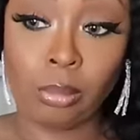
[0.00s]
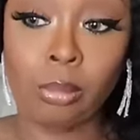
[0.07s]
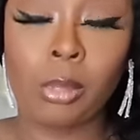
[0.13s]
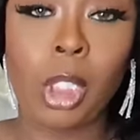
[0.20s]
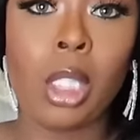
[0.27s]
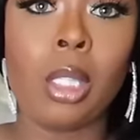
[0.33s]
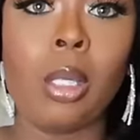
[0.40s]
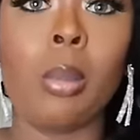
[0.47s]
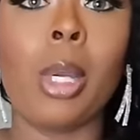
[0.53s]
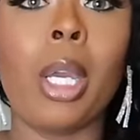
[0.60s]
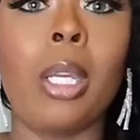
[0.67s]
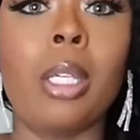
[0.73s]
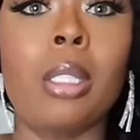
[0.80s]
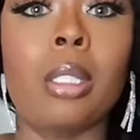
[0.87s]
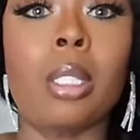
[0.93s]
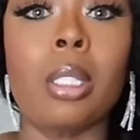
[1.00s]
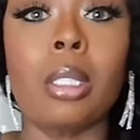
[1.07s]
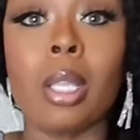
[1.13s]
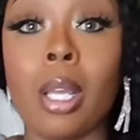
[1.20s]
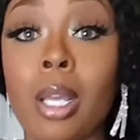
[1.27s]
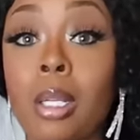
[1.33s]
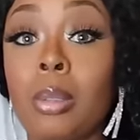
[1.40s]
And get them ankles, because
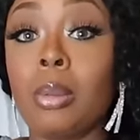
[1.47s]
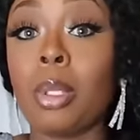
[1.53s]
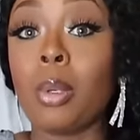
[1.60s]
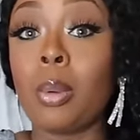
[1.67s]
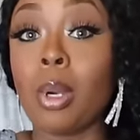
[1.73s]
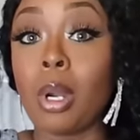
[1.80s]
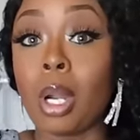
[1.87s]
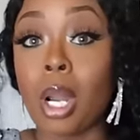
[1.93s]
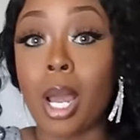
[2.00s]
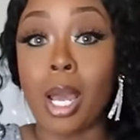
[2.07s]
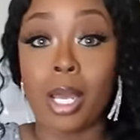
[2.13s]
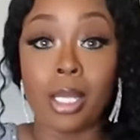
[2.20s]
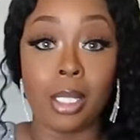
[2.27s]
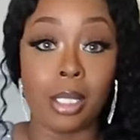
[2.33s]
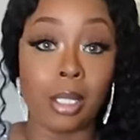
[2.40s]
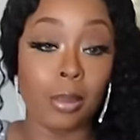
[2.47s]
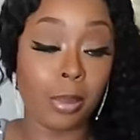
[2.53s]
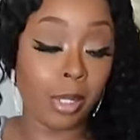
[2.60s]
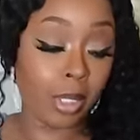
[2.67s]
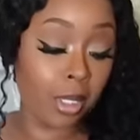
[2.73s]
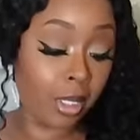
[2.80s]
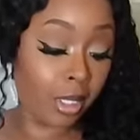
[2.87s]
I don't know where I end up
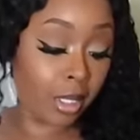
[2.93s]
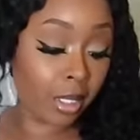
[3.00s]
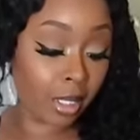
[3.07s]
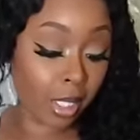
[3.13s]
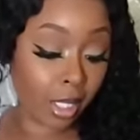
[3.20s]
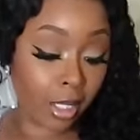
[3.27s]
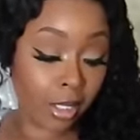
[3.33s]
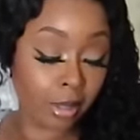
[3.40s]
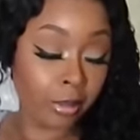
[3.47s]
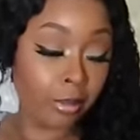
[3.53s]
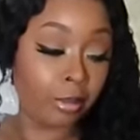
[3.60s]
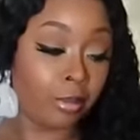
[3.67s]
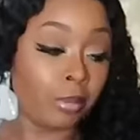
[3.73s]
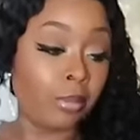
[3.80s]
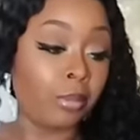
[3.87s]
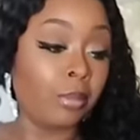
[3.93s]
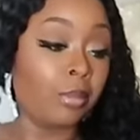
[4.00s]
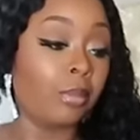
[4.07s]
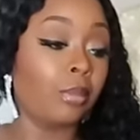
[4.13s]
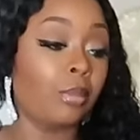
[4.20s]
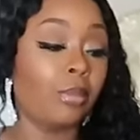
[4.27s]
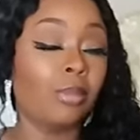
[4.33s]
at the end of the night.
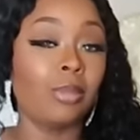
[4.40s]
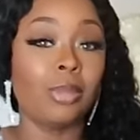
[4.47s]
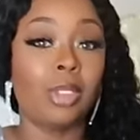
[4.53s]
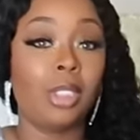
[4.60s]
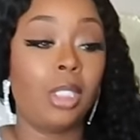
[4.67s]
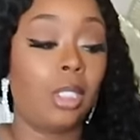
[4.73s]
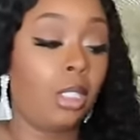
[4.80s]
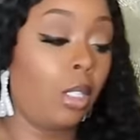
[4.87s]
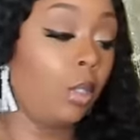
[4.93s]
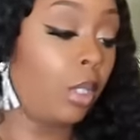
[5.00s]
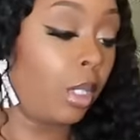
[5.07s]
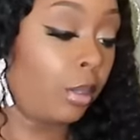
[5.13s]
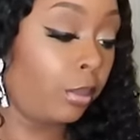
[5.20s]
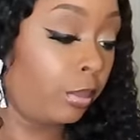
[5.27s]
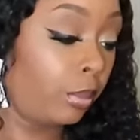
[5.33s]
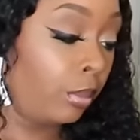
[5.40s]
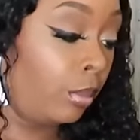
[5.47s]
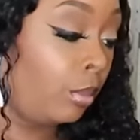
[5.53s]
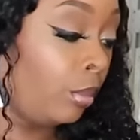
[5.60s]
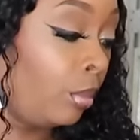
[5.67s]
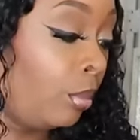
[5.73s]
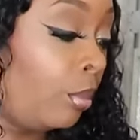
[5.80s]
Just joking.
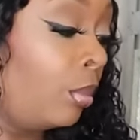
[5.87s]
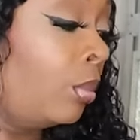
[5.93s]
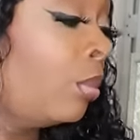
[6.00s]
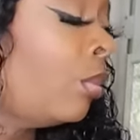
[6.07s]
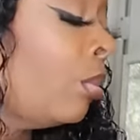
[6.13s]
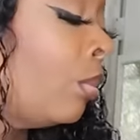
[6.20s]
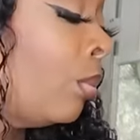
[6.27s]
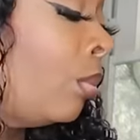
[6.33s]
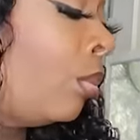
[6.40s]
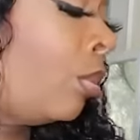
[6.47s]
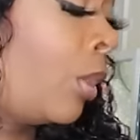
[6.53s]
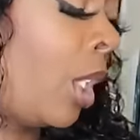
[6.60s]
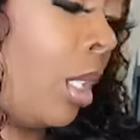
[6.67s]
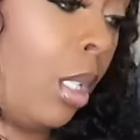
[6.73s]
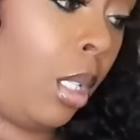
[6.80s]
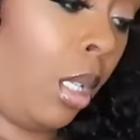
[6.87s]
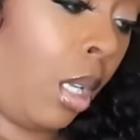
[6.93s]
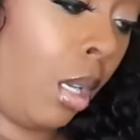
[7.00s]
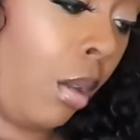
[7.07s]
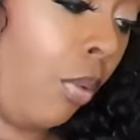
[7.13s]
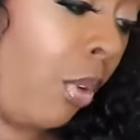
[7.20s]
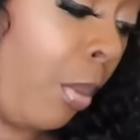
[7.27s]
That's
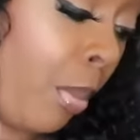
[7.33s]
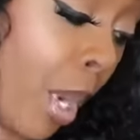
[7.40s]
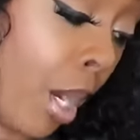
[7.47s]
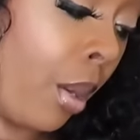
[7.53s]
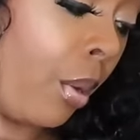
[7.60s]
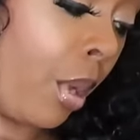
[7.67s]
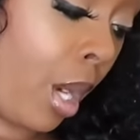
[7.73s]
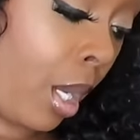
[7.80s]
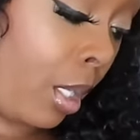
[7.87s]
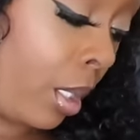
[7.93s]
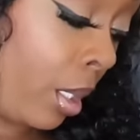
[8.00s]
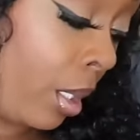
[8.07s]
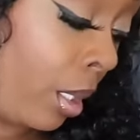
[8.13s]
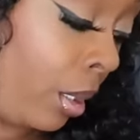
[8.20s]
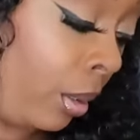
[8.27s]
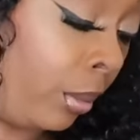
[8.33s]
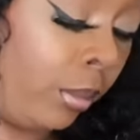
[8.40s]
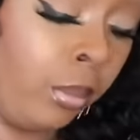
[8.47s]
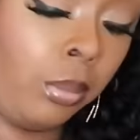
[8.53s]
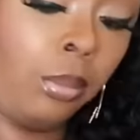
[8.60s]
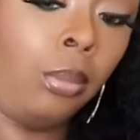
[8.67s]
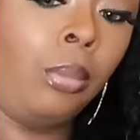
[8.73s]
enough Baccarat. I
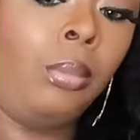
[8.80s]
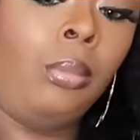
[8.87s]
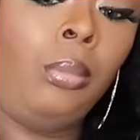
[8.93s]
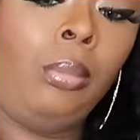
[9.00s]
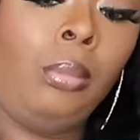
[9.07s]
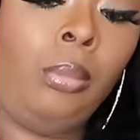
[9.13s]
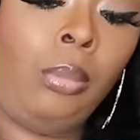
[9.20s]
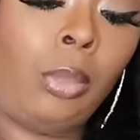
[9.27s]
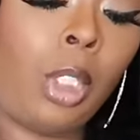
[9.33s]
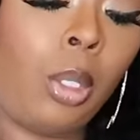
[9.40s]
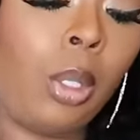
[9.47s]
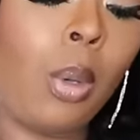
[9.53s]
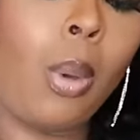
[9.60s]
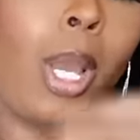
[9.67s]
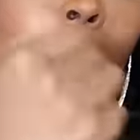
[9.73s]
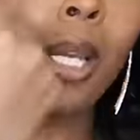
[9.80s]
don't know why